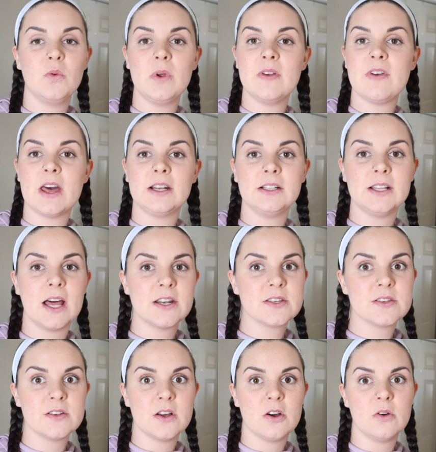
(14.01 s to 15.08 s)
We have had a lot of
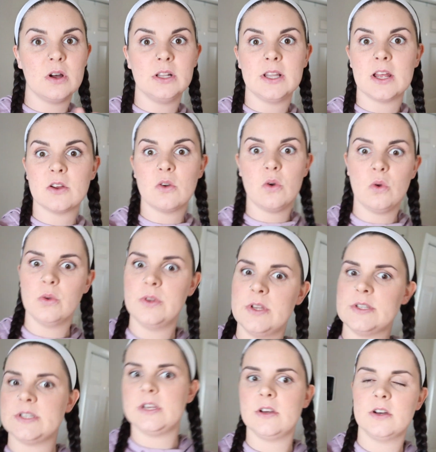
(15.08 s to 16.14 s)
snow, a lot of
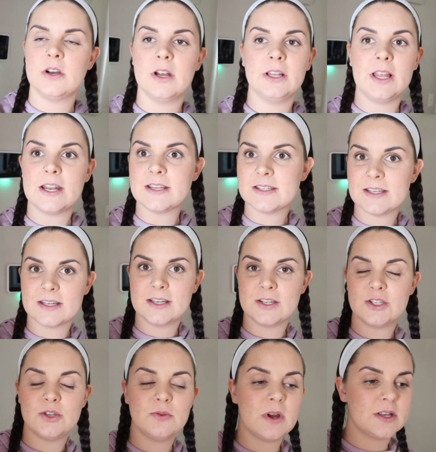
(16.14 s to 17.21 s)
coldness here, a lot of
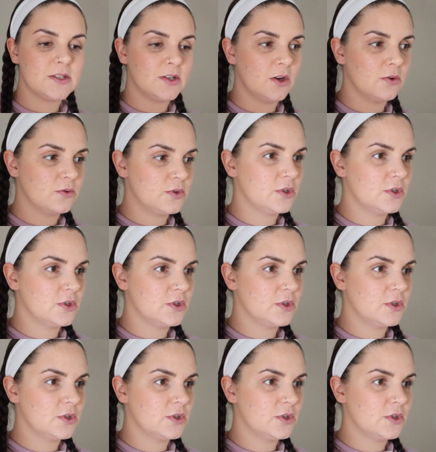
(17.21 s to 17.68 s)
sickness, you guys know.